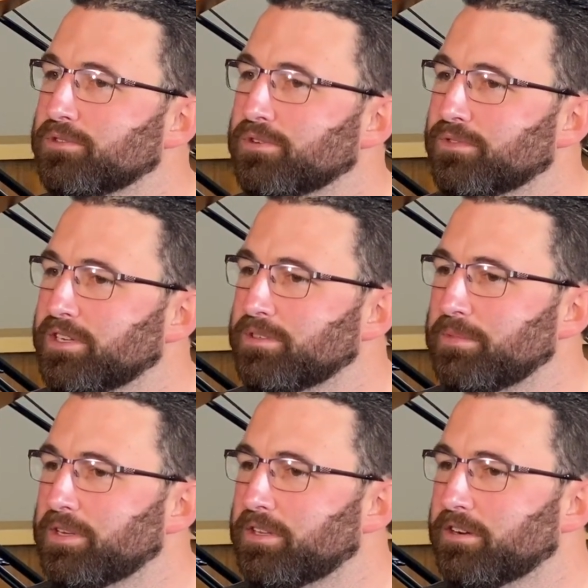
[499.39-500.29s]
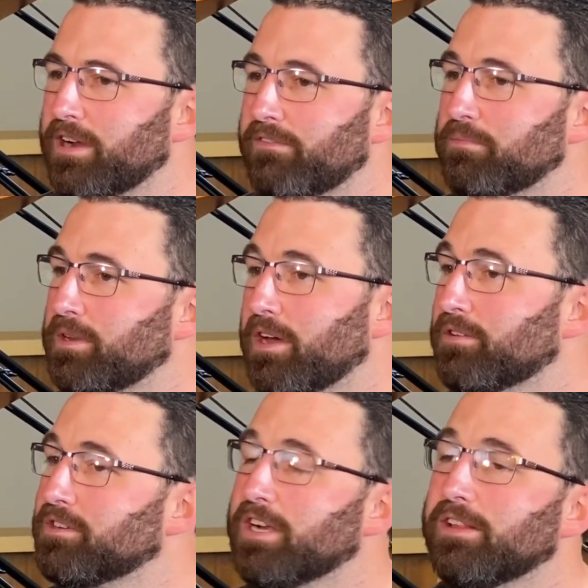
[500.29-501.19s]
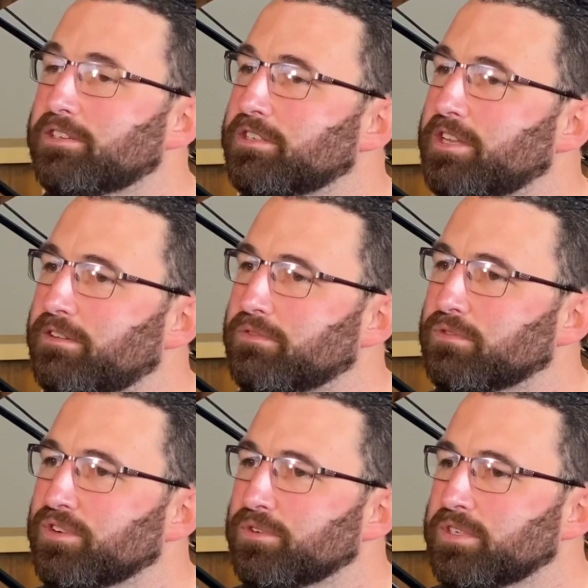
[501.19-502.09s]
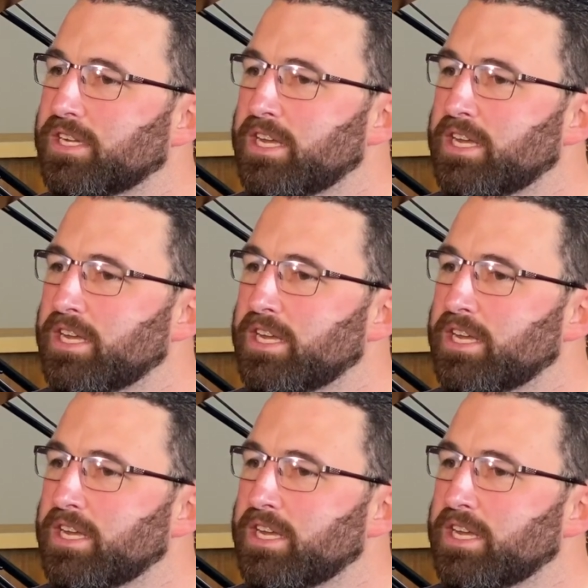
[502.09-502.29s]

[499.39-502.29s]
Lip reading: is over doesn't mean that there haven't been other challenges that have arose.